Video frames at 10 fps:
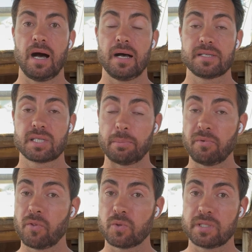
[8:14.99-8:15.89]
Some
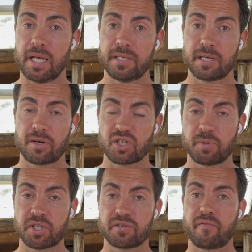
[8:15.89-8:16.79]
of those days are as
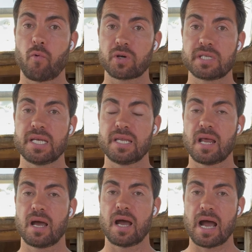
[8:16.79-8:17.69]
much as
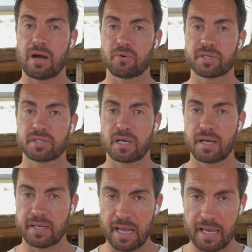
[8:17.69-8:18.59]
14 hours a
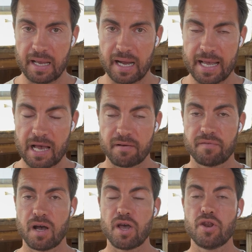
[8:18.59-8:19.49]
day. I
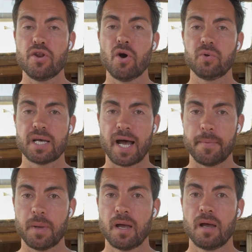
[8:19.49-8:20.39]
have no time
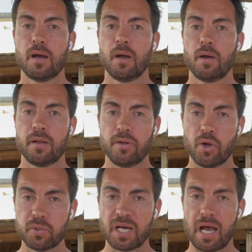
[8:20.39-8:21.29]

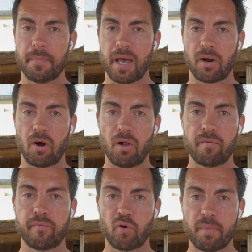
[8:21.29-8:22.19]
at all
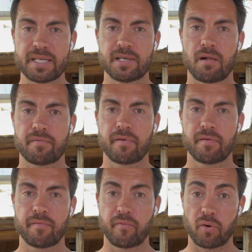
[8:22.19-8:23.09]
for myself,
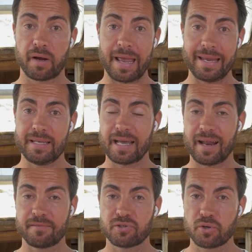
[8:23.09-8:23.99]
for any
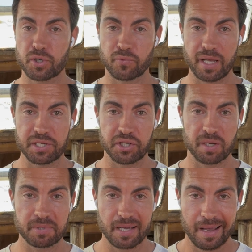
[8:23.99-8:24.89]
kind of social
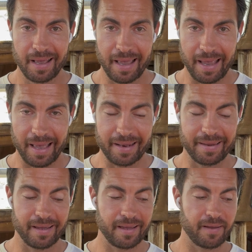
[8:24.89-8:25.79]
relationships, and
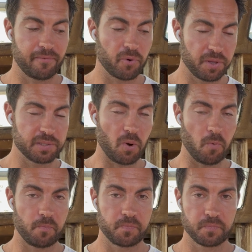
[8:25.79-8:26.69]
for this
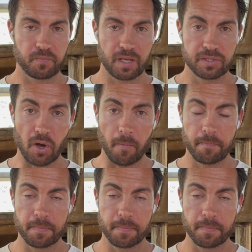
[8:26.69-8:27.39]
boat. So